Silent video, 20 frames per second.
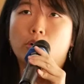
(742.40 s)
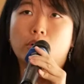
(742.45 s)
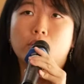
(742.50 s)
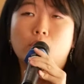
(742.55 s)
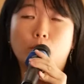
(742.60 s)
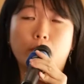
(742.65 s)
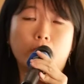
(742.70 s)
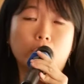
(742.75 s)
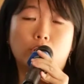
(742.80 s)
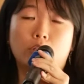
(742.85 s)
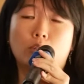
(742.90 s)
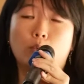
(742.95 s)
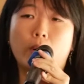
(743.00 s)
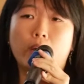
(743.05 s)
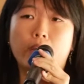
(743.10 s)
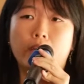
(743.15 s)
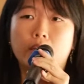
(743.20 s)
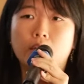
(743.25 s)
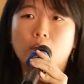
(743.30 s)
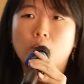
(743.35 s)
going to question
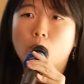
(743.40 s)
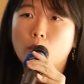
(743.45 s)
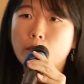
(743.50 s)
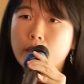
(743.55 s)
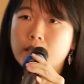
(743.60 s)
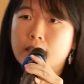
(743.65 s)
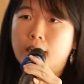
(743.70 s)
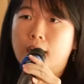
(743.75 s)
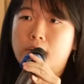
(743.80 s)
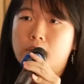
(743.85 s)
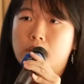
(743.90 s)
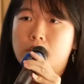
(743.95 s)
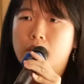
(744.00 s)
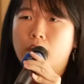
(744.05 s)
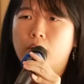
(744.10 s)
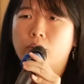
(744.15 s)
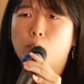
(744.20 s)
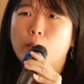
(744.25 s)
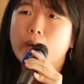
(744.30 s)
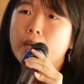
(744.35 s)
why. Always ask
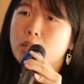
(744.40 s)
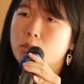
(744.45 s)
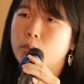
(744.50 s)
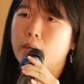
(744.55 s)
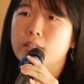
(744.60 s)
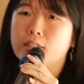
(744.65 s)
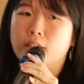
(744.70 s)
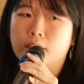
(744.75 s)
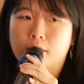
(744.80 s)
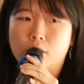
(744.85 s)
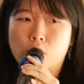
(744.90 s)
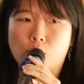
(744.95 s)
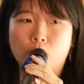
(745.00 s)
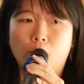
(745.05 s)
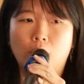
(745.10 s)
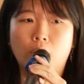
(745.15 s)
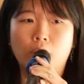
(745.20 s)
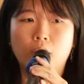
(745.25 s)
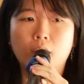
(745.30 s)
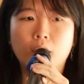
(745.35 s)
yourself, why do I think it's
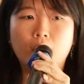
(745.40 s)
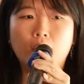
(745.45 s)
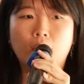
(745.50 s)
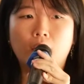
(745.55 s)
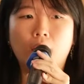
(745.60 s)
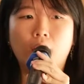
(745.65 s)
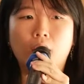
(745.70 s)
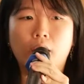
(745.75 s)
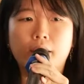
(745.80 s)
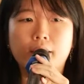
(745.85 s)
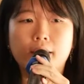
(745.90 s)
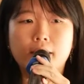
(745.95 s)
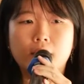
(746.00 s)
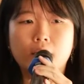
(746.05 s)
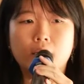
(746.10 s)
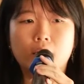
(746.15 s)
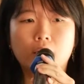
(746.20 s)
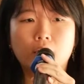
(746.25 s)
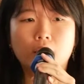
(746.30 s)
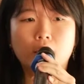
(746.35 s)
wrong? Is
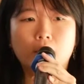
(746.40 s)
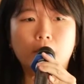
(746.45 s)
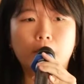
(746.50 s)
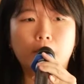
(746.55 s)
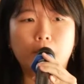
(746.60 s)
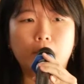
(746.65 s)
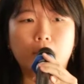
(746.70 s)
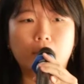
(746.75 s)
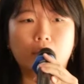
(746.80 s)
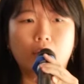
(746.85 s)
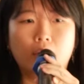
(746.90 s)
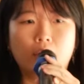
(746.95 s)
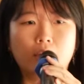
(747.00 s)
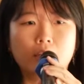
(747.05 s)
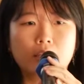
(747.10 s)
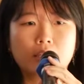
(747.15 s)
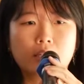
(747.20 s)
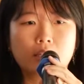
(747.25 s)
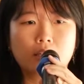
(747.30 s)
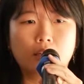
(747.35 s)
it
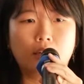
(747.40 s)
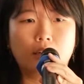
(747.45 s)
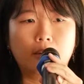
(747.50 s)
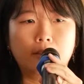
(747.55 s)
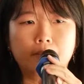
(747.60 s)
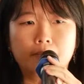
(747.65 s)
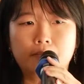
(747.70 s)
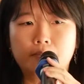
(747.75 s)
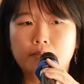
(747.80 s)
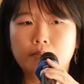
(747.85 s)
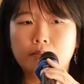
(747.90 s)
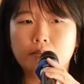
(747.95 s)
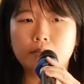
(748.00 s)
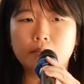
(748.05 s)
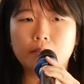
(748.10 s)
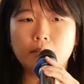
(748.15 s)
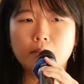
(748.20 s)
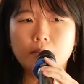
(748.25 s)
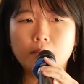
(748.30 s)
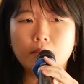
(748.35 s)
because of
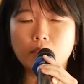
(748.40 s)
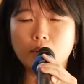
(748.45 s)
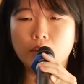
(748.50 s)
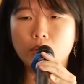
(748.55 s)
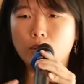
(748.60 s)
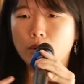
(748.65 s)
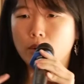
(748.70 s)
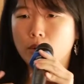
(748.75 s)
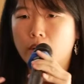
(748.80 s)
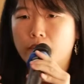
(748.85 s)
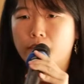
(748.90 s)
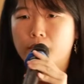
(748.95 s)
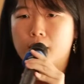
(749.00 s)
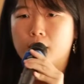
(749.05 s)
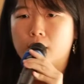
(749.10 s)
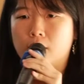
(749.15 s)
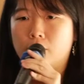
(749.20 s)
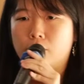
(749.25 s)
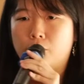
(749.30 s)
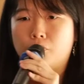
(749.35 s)
a
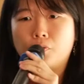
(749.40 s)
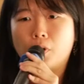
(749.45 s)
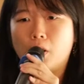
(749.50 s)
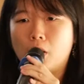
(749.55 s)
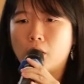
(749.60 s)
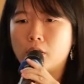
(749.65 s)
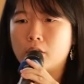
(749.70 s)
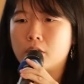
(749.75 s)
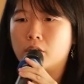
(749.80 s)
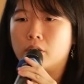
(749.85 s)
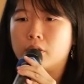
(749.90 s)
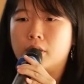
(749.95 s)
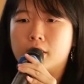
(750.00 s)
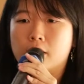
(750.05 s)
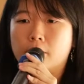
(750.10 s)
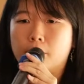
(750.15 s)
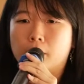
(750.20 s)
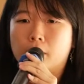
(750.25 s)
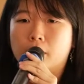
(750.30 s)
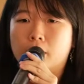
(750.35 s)
certain font, or is
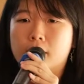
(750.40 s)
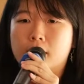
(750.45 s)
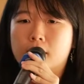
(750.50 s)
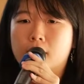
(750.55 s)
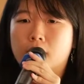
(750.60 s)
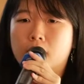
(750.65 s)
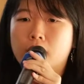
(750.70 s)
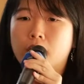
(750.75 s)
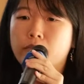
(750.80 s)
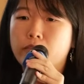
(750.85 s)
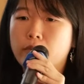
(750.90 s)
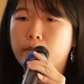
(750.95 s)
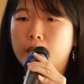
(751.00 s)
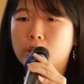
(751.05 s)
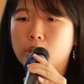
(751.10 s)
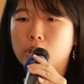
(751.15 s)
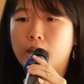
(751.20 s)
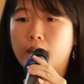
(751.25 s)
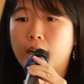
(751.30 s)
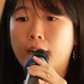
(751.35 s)
it because certain
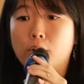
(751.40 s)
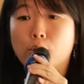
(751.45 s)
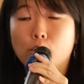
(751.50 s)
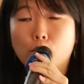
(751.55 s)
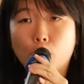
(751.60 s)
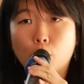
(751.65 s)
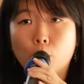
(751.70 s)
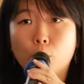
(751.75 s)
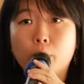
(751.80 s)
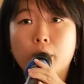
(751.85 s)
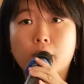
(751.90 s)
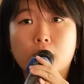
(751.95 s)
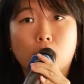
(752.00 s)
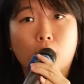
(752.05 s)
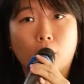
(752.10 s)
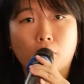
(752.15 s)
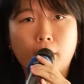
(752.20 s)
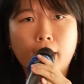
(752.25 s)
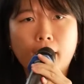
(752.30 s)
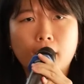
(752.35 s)
information that I know is
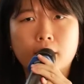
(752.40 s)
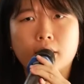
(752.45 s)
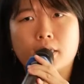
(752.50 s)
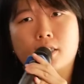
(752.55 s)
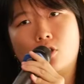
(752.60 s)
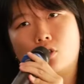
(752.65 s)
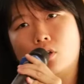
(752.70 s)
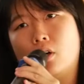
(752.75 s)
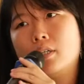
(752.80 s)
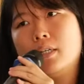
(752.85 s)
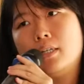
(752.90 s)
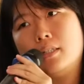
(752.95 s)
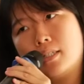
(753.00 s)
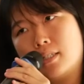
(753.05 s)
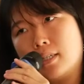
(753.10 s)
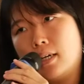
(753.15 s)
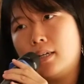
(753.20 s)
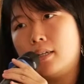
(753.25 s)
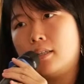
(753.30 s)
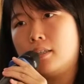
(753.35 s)
correct is not
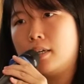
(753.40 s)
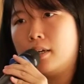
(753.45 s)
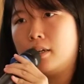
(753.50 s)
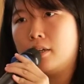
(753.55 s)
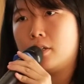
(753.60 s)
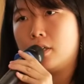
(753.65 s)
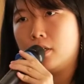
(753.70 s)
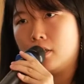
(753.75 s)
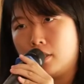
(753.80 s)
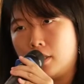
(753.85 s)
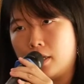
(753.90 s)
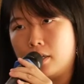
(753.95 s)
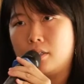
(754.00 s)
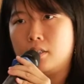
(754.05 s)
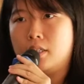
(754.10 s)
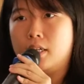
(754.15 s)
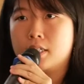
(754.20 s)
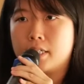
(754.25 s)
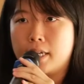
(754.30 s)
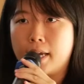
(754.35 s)
inside that
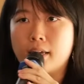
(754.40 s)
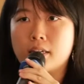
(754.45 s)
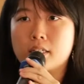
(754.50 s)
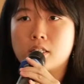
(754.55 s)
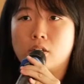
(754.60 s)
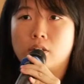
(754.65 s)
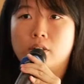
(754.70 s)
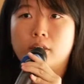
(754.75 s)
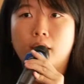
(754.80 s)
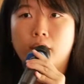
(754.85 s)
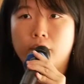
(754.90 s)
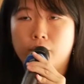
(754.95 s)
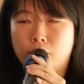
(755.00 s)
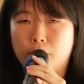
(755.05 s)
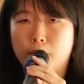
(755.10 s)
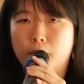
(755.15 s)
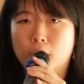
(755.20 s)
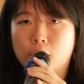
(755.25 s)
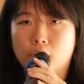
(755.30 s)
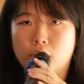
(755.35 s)
text or that
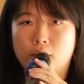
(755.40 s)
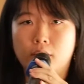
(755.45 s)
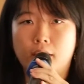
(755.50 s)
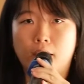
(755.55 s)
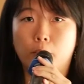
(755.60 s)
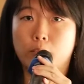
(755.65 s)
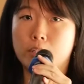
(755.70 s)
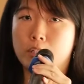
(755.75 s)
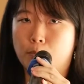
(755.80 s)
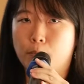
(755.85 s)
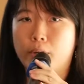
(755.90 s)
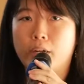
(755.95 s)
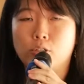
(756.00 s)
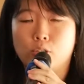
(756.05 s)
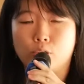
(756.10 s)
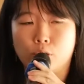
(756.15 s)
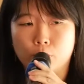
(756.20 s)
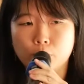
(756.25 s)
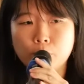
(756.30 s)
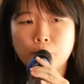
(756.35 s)
information that was spread
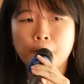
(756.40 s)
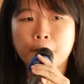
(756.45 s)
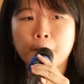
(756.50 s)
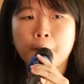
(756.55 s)
to you?